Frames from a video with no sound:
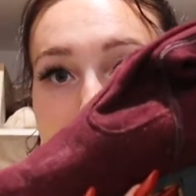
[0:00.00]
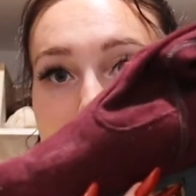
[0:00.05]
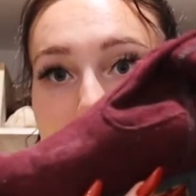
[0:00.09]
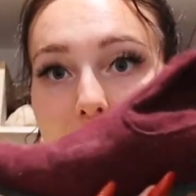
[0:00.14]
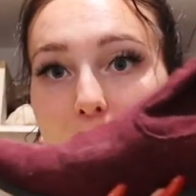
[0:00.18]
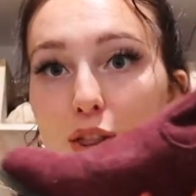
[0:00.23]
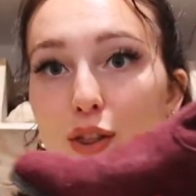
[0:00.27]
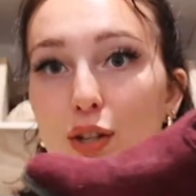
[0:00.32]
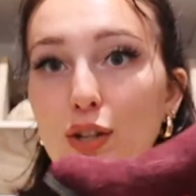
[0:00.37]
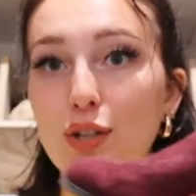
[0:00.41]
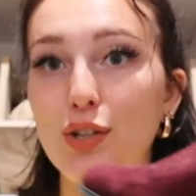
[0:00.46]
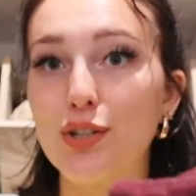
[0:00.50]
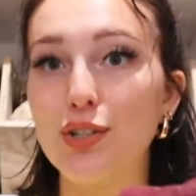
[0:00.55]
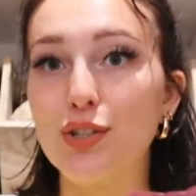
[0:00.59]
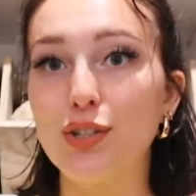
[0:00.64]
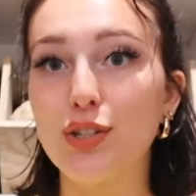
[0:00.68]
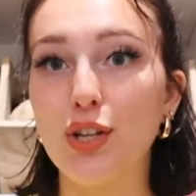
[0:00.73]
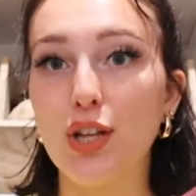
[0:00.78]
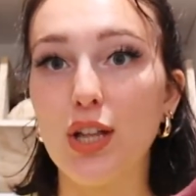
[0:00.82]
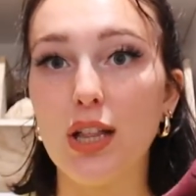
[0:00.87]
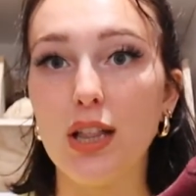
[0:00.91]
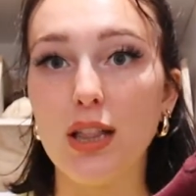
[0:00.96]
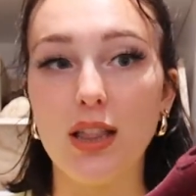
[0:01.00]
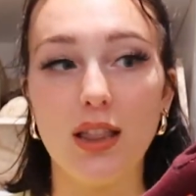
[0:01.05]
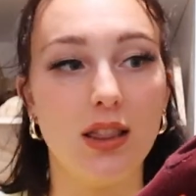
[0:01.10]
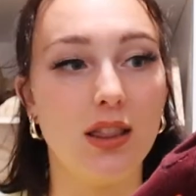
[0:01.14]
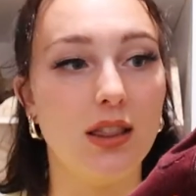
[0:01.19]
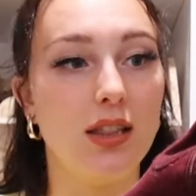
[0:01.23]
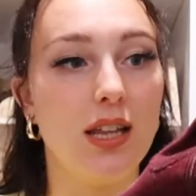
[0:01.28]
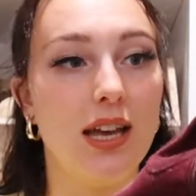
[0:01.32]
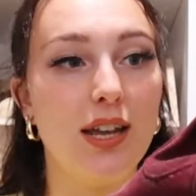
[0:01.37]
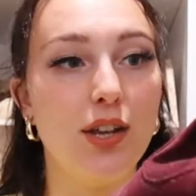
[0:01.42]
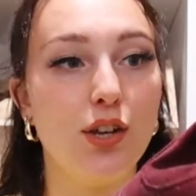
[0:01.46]
That looks
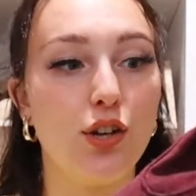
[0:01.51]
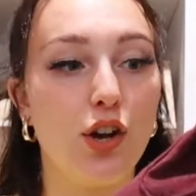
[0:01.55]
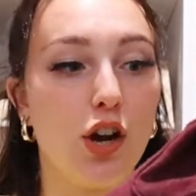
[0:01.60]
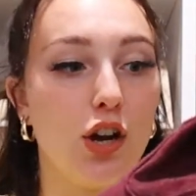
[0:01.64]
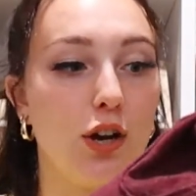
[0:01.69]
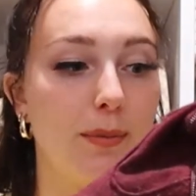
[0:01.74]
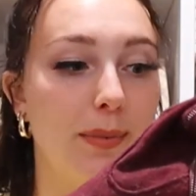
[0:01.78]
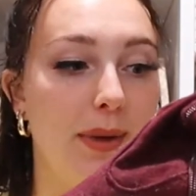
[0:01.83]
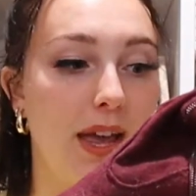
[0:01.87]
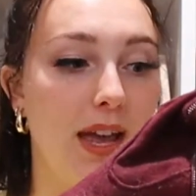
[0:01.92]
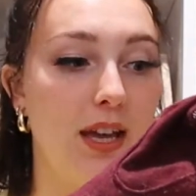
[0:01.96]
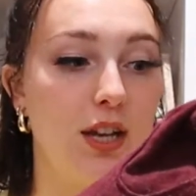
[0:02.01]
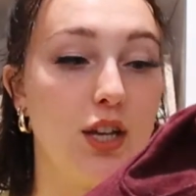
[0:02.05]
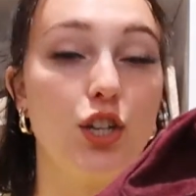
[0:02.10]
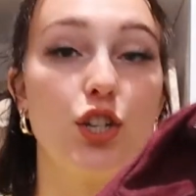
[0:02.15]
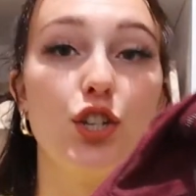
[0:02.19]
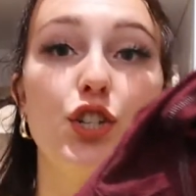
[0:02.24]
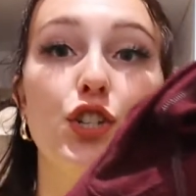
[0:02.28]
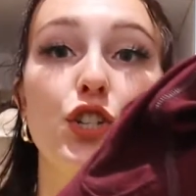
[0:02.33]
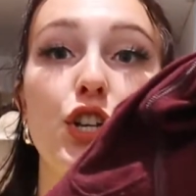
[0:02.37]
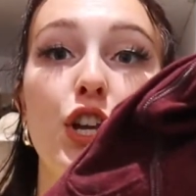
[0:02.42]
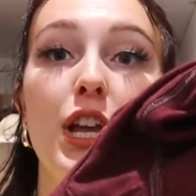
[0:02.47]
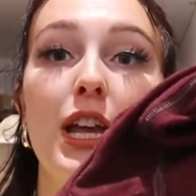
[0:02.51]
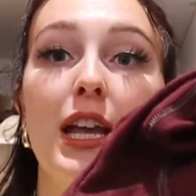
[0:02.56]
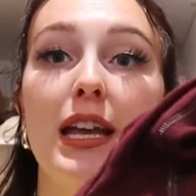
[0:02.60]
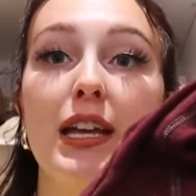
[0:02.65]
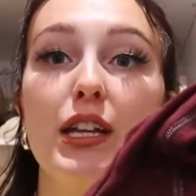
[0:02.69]
like garbage.